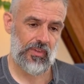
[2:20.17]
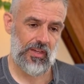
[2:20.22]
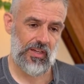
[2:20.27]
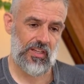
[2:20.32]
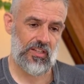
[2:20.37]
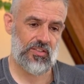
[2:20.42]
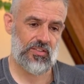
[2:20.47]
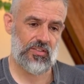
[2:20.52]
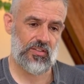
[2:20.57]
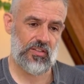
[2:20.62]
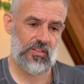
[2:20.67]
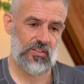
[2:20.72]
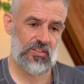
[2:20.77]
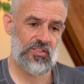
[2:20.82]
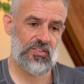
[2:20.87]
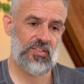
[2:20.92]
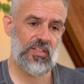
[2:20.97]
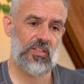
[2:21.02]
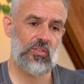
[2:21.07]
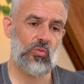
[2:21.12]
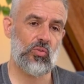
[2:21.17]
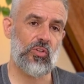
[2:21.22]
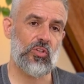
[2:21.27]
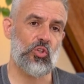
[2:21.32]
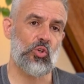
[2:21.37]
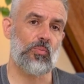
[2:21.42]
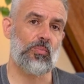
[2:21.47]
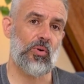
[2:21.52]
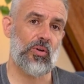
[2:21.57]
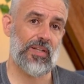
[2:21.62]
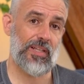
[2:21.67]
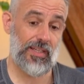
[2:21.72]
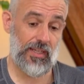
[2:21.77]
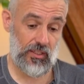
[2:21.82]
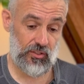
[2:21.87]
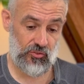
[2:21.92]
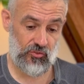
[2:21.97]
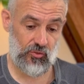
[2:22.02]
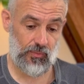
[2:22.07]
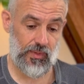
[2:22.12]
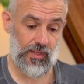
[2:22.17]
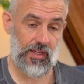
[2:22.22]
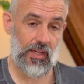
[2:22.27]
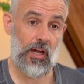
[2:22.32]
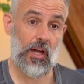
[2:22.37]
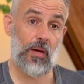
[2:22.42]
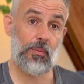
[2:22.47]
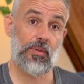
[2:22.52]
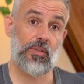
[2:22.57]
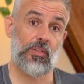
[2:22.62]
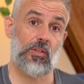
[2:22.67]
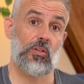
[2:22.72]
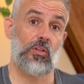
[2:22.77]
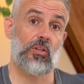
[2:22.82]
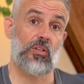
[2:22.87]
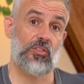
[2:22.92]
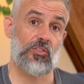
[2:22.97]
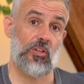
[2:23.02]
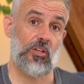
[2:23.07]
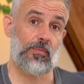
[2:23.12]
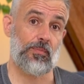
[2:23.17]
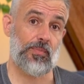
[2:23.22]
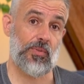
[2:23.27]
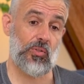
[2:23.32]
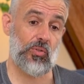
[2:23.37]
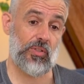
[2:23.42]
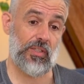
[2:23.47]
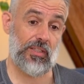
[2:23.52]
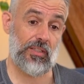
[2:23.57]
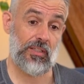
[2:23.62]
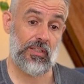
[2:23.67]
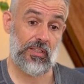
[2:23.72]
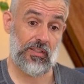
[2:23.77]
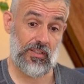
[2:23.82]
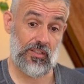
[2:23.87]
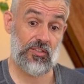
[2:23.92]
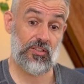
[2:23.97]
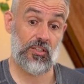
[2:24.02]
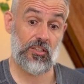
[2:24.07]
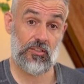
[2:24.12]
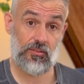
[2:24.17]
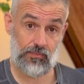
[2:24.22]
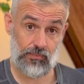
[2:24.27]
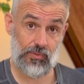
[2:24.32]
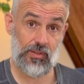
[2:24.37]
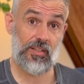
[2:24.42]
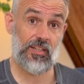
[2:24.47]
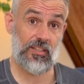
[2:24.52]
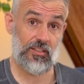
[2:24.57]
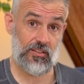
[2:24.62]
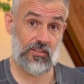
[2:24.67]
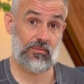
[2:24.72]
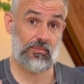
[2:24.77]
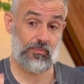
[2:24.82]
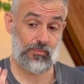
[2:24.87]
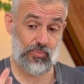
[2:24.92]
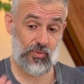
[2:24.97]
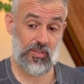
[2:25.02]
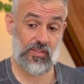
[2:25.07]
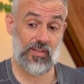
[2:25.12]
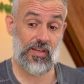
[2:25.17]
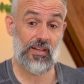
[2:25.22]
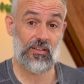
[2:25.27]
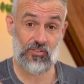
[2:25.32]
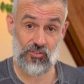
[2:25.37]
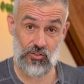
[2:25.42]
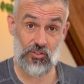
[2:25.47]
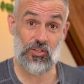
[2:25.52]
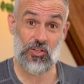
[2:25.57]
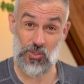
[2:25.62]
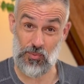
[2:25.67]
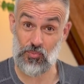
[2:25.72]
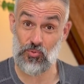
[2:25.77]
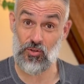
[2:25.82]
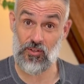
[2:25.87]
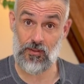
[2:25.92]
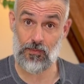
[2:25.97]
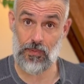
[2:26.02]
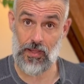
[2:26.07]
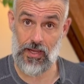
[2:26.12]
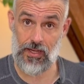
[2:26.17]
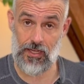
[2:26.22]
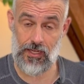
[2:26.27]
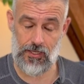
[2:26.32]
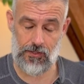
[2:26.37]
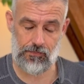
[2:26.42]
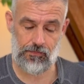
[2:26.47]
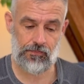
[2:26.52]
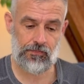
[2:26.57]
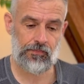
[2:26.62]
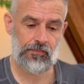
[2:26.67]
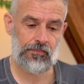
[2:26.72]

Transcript: It's the signal that your body gets from the carbon dioxide building that says, please breathe out so you can breathe back in.